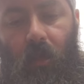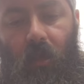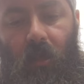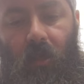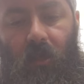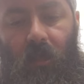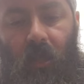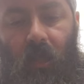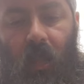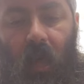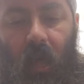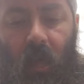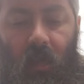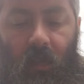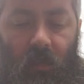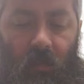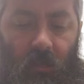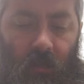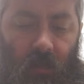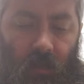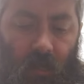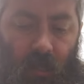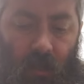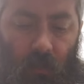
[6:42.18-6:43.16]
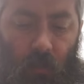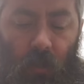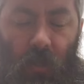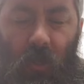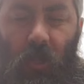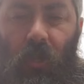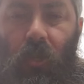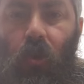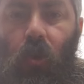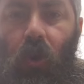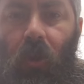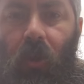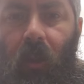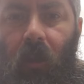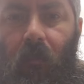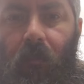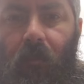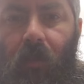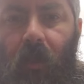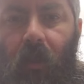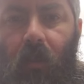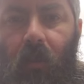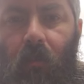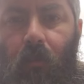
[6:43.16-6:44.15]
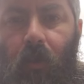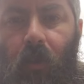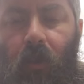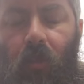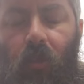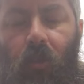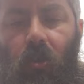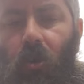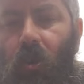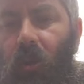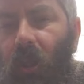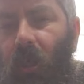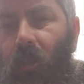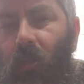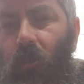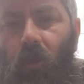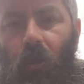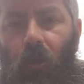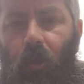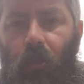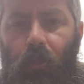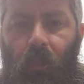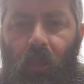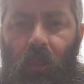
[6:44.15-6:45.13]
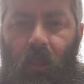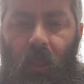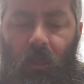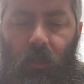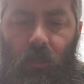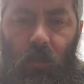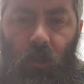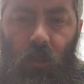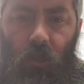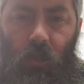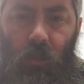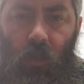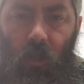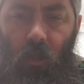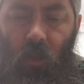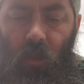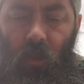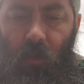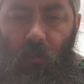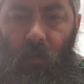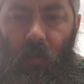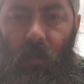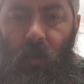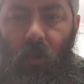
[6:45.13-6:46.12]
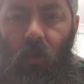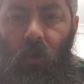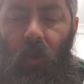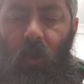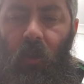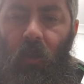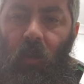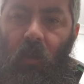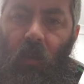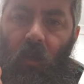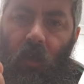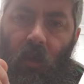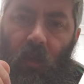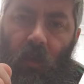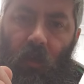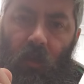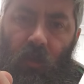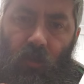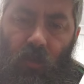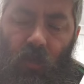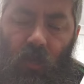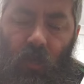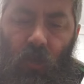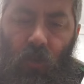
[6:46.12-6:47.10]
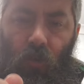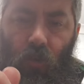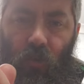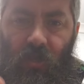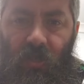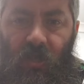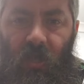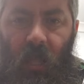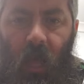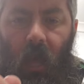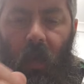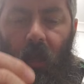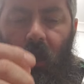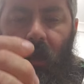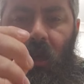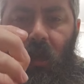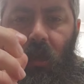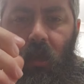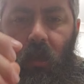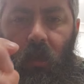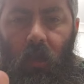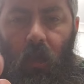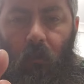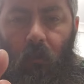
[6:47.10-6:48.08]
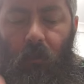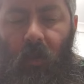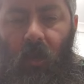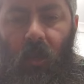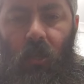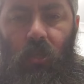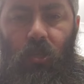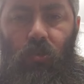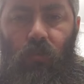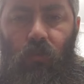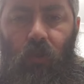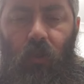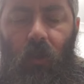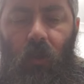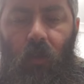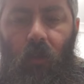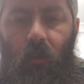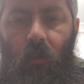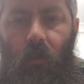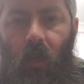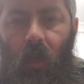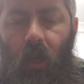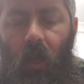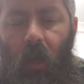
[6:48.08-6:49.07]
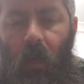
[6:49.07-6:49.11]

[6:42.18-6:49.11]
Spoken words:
me this today, because it just wasn't tight enough. You know what I mean? Like, I don't like a thing that's loose. I like it to be tight, secure, snug, keep the injury